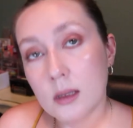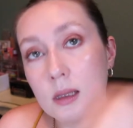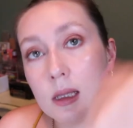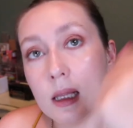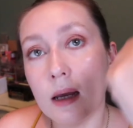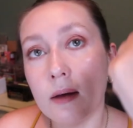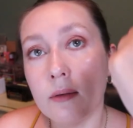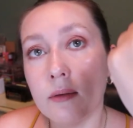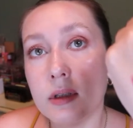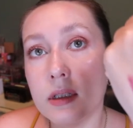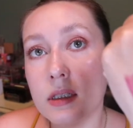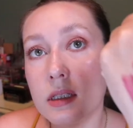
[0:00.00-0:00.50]

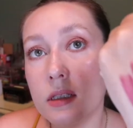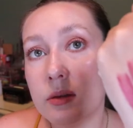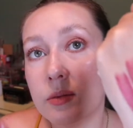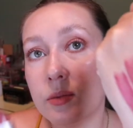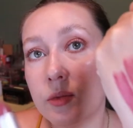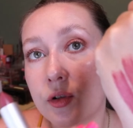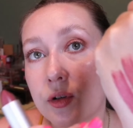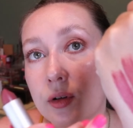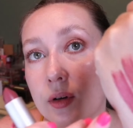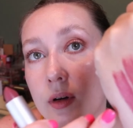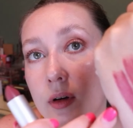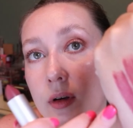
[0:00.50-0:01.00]
That one's
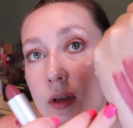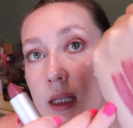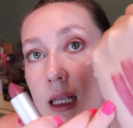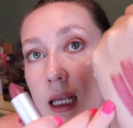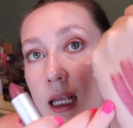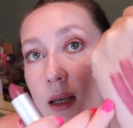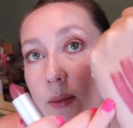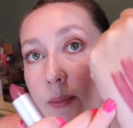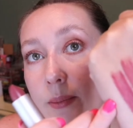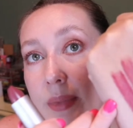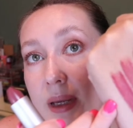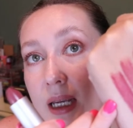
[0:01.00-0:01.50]
more
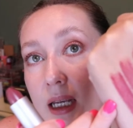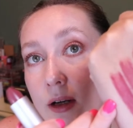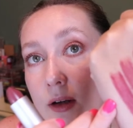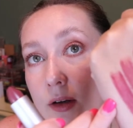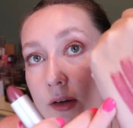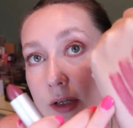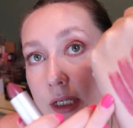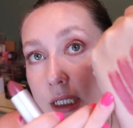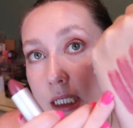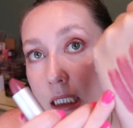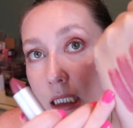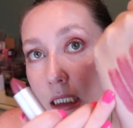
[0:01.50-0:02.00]
like a
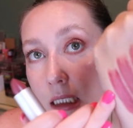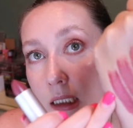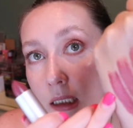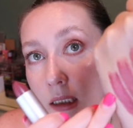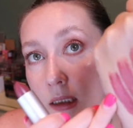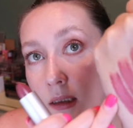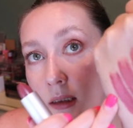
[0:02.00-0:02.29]
berry.